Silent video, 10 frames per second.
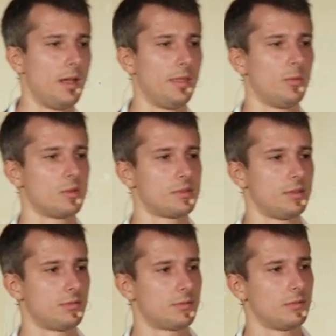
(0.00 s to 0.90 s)
And, there was the,
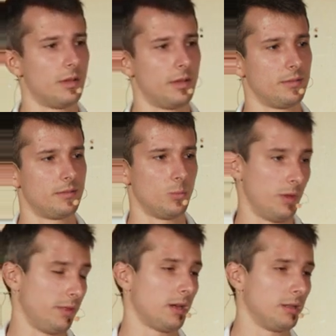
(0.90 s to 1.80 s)
and
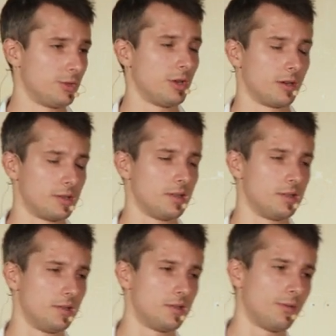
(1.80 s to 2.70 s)
when the health check says
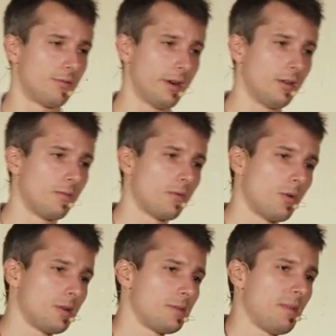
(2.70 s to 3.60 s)
that it's not running, of
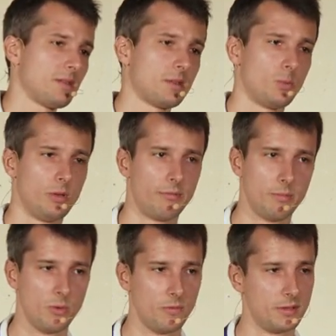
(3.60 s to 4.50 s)
course, Mesos will
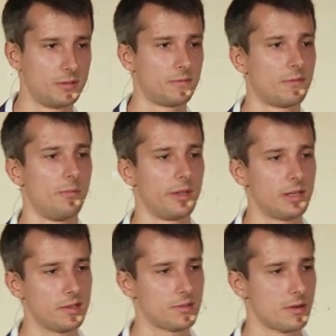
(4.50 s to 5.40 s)
remove it from the
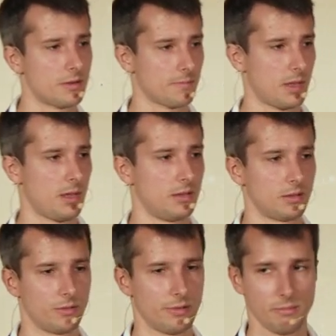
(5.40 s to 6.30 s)
cluster and we're
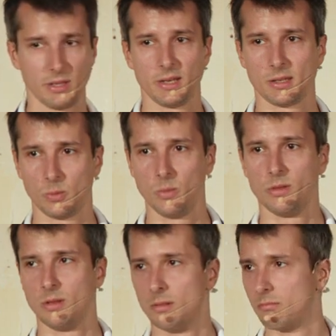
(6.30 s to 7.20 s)
gonna replace it
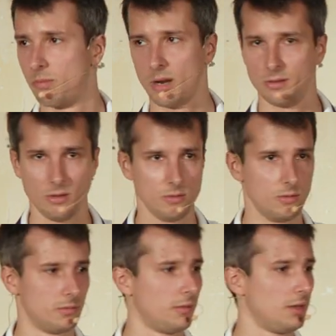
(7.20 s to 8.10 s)
with a brand
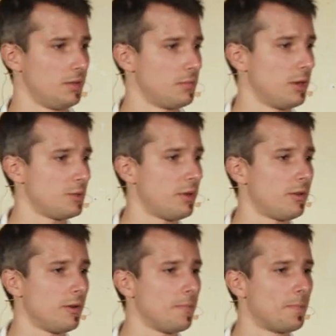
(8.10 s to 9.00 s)
new that is much better.